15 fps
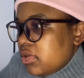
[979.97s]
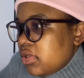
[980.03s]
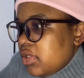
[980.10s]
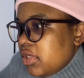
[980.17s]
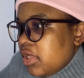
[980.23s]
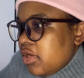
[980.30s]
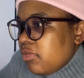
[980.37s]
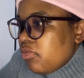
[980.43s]

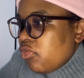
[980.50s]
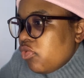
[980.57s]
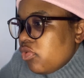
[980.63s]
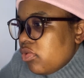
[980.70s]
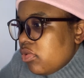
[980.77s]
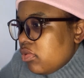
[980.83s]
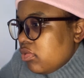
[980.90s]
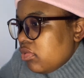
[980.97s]
And then move.
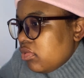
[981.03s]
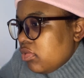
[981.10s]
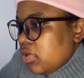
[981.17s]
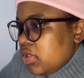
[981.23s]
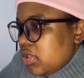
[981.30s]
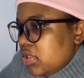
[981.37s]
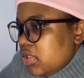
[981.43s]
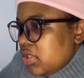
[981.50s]
What
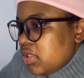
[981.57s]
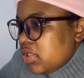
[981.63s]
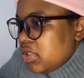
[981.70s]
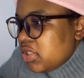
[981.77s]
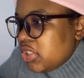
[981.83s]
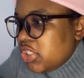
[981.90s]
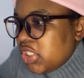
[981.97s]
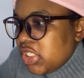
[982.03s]
is this?
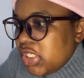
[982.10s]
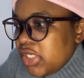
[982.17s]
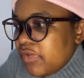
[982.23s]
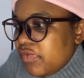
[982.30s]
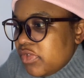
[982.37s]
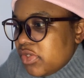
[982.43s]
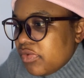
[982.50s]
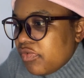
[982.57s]

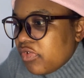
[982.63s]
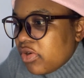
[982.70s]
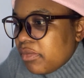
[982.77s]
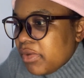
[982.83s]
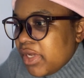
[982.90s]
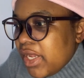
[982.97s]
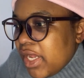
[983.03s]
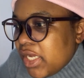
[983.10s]
Shift from
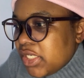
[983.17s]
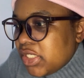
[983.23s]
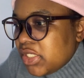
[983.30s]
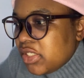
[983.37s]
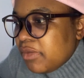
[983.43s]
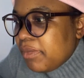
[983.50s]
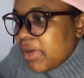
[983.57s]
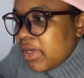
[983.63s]
cash
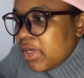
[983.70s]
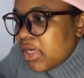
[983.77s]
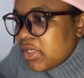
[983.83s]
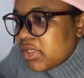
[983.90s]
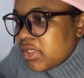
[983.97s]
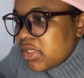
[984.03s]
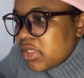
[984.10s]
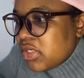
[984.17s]

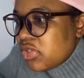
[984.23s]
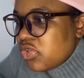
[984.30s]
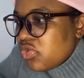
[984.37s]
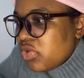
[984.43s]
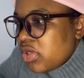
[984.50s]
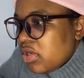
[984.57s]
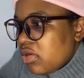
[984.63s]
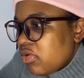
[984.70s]
dependency to
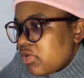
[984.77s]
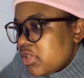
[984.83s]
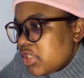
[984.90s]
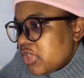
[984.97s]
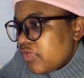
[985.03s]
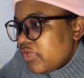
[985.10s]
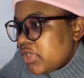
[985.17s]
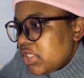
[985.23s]

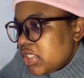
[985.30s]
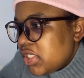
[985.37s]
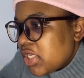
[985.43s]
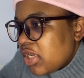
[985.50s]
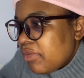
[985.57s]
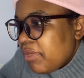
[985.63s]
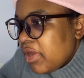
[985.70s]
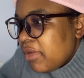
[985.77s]
inclusive
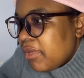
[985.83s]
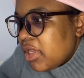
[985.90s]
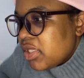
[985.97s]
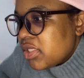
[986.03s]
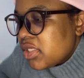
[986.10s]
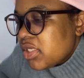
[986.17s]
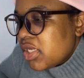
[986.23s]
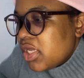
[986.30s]
digital
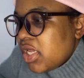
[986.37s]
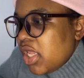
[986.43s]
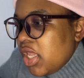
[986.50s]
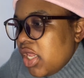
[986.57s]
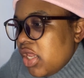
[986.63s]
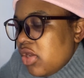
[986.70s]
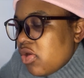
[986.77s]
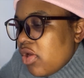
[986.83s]
payments.
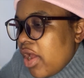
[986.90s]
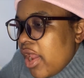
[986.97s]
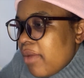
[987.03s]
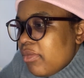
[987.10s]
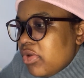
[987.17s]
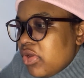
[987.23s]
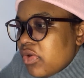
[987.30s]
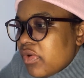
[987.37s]
I
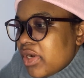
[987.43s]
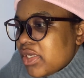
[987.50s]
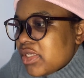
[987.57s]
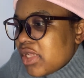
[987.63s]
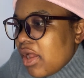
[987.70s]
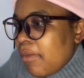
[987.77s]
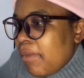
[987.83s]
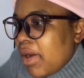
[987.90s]
am curious
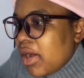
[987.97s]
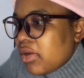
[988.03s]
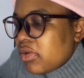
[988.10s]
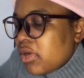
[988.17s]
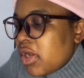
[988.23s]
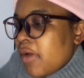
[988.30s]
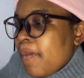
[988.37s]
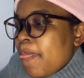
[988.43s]

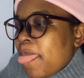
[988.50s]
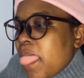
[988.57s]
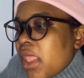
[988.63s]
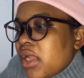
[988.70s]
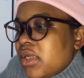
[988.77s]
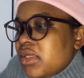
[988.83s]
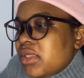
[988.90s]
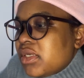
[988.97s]
about
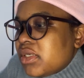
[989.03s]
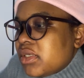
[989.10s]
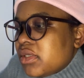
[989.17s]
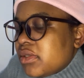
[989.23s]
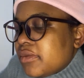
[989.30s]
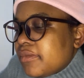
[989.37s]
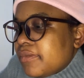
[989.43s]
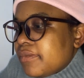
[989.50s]

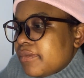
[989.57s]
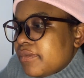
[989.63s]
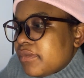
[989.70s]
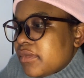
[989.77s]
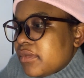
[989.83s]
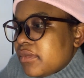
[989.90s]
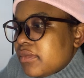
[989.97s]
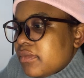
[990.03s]
the
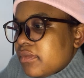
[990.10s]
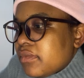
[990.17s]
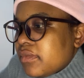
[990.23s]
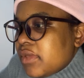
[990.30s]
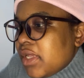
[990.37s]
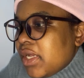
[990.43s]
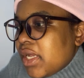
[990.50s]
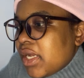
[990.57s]

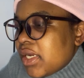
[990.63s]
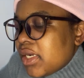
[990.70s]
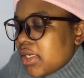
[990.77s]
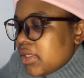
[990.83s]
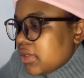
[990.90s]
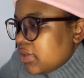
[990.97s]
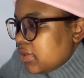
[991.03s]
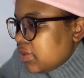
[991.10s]

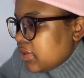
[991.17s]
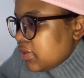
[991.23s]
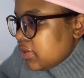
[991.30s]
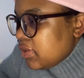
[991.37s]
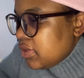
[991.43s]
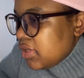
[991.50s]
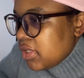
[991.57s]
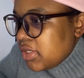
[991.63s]
current
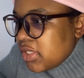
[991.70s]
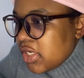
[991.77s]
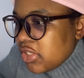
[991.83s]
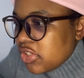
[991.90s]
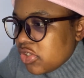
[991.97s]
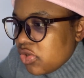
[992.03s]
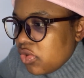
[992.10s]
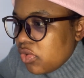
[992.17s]

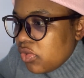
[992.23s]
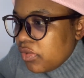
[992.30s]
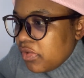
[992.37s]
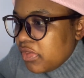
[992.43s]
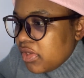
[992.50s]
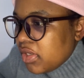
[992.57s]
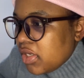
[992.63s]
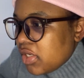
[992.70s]
status quo
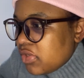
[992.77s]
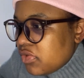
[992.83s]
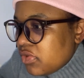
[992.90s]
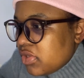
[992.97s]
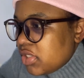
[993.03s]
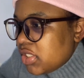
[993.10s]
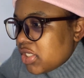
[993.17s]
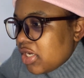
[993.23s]
with regard to
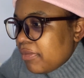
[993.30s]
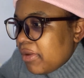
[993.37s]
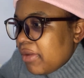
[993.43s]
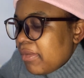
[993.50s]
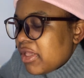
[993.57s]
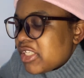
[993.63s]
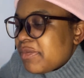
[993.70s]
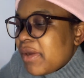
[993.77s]
digital
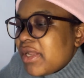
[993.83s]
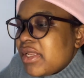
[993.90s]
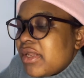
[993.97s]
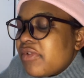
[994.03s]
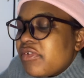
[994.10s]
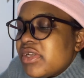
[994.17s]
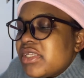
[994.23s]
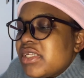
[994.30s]
payments, but
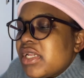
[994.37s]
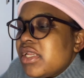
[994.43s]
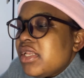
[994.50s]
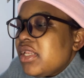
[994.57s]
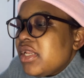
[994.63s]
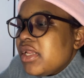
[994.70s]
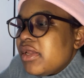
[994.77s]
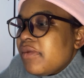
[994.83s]

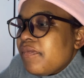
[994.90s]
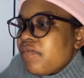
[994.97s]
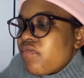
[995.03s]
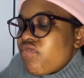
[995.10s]
recently,